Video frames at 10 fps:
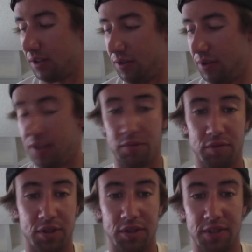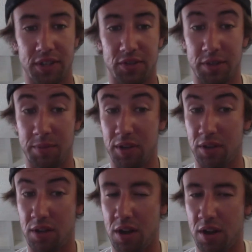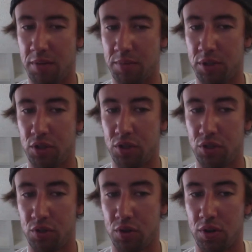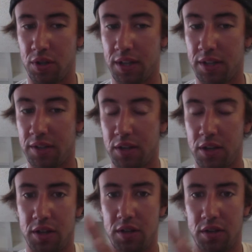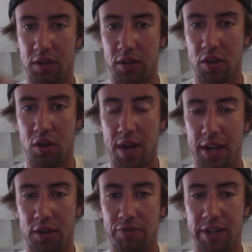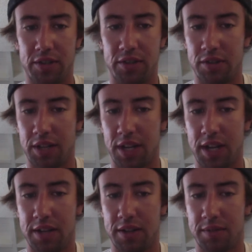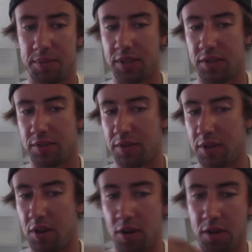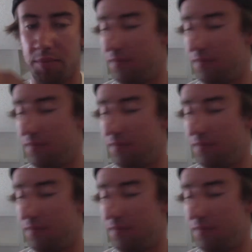You can see the resultant vector is going to be a long but short, like low angle vector, okay? Because it's all